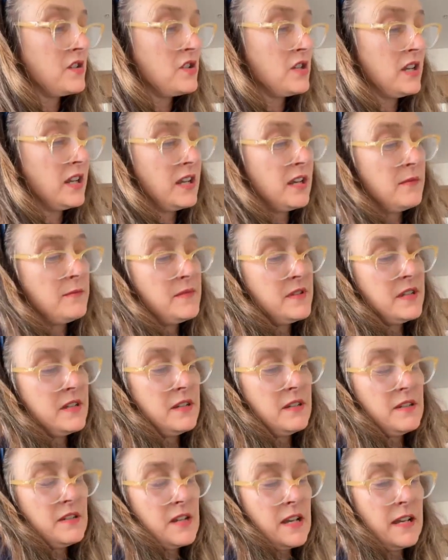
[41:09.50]
so she comes
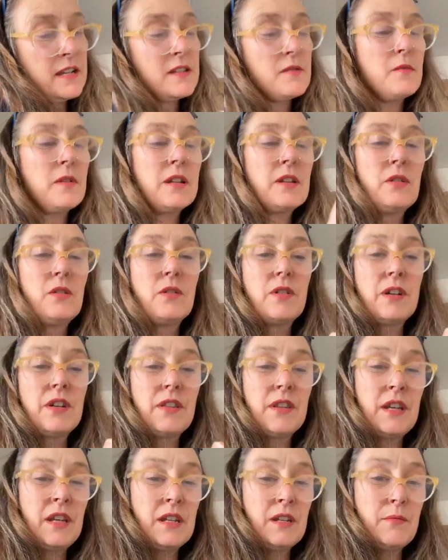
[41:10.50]
in and takes one look
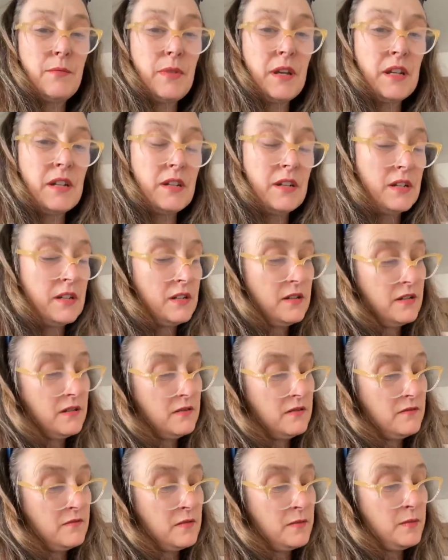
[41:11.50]
at the independent
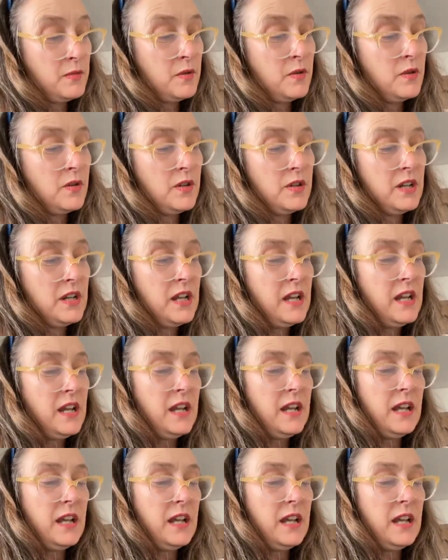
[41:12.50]
report,